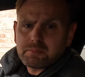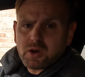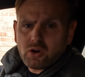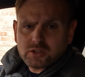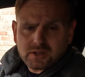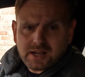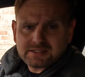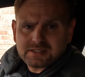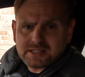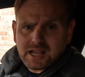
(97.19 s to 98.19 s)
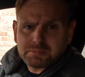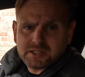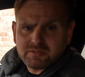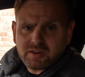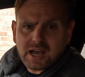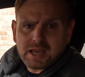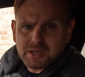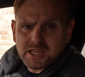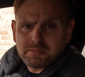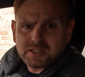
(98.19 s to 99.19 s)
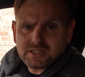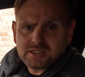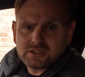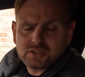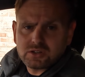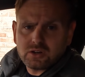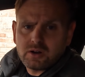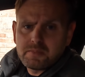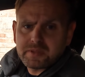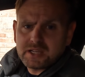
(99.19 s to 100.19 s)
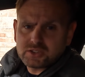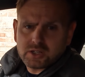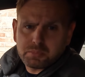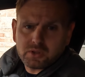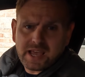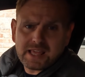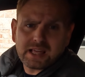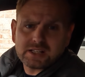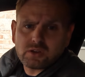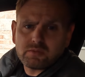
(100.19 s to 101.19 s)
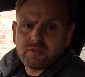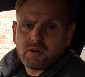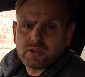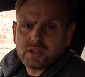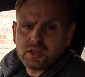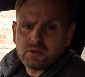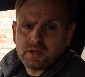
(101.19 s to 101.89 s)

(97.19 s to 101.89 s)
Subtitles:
Also has adaptive high beam assist, so it's going to put the headlights on for you.